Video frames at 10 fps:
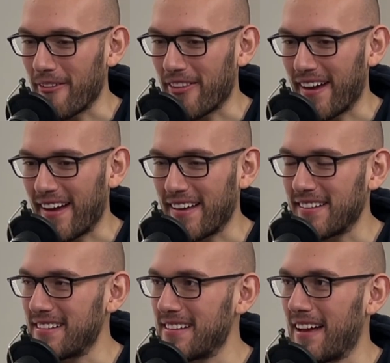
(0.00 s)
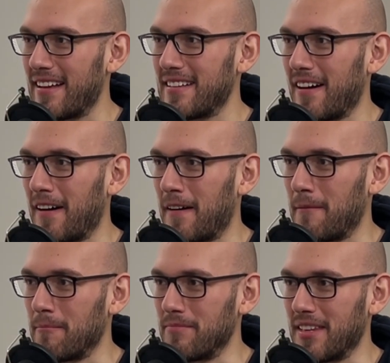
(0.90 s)
that,
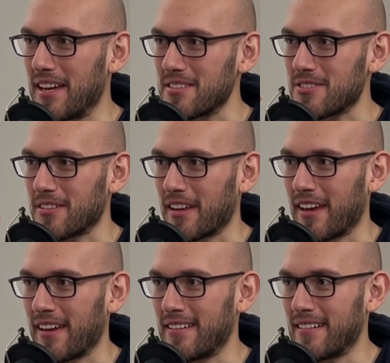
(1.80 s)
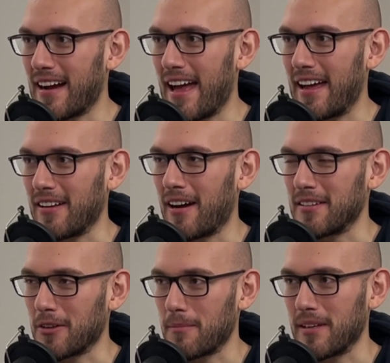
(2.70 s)
yesterday I had gotten
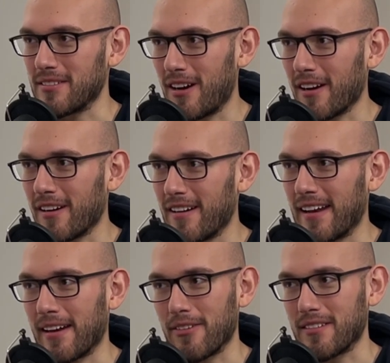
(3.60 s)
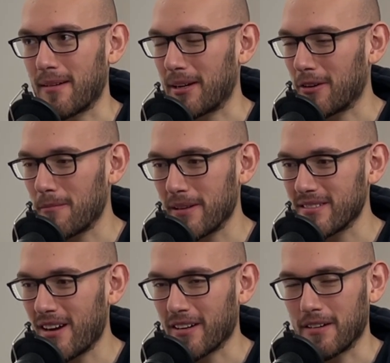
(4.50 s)
to go play soccer, and every time I go play
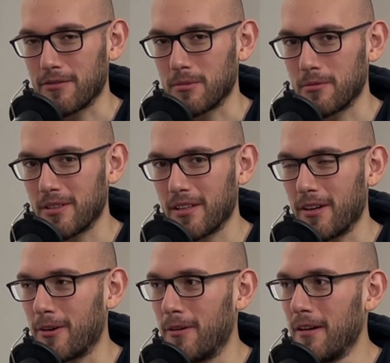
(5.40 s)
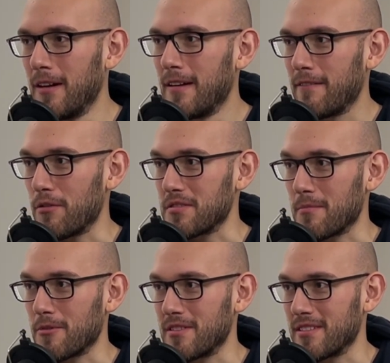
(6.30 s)
soccer and film a video, for
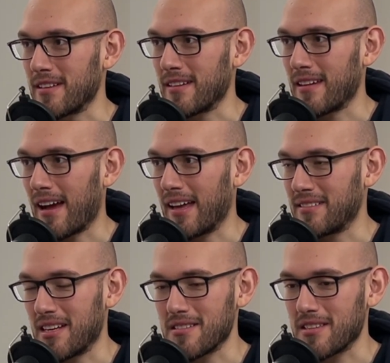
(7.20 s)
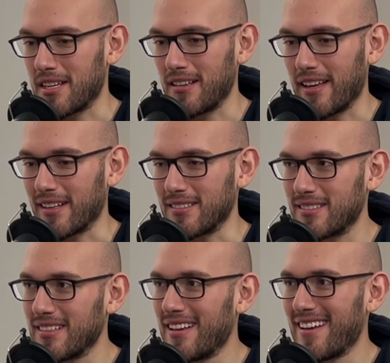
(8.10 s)
some reason I tend to hit
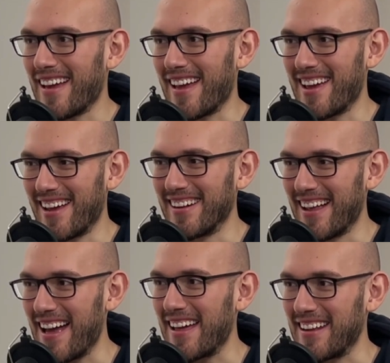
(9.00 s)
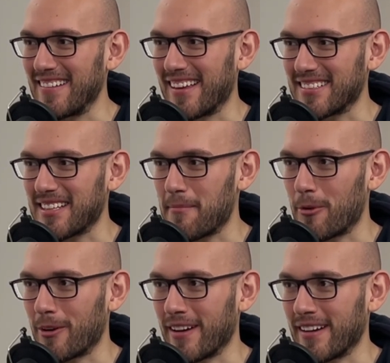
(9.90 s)
legs, and I had hit legs that
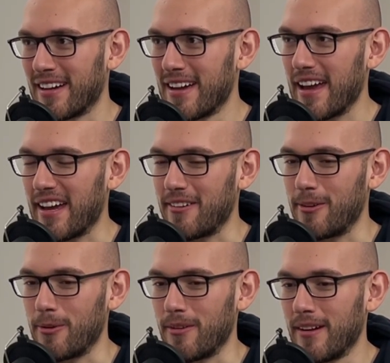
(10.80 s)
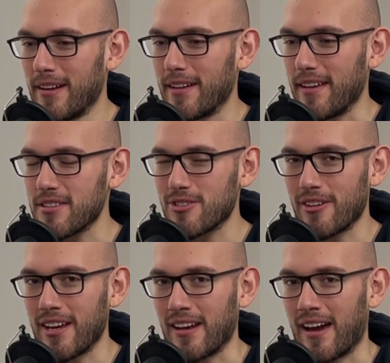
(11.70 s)
morning. And dude,
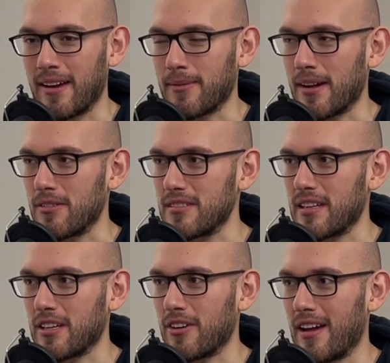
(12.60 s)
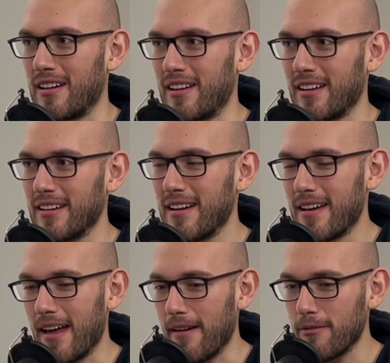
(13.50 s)
yesterday night when I was sitting here editing,
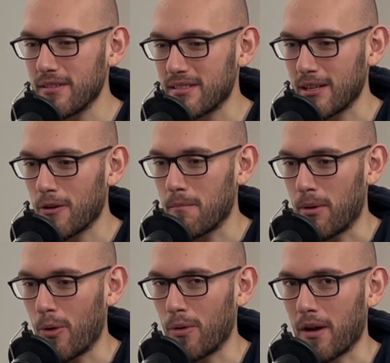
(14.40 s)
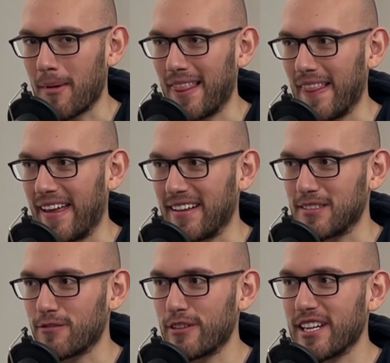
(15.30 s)
every single bone on my
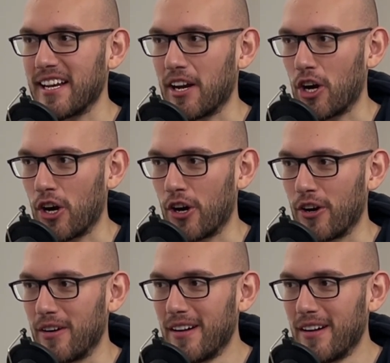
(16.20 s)
legs freaking hurt.